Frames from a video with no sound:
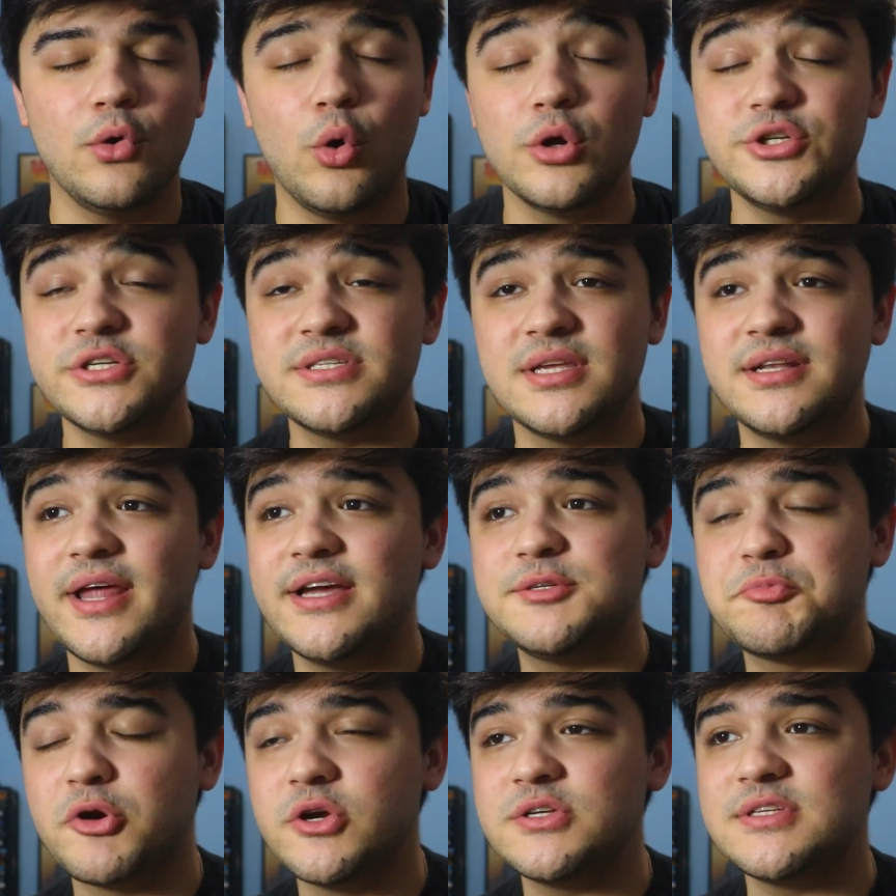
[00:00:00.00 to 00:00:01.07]
or just a nice
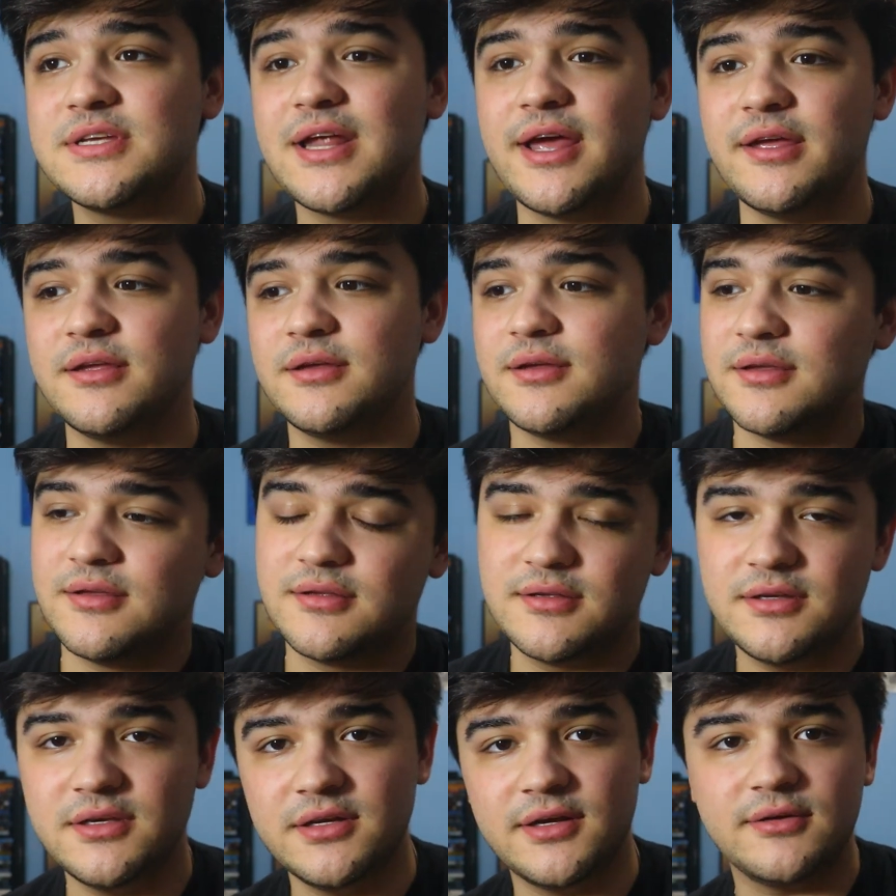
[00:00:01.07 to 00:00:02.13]
person, I,
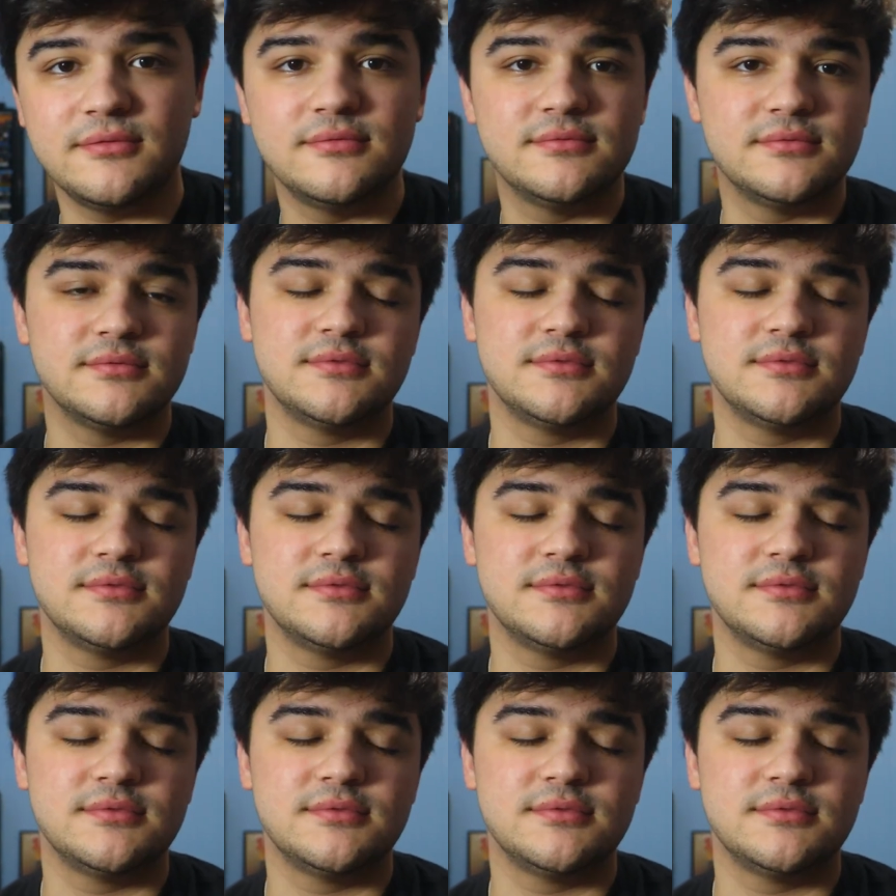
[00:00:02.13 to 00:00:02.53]
you know,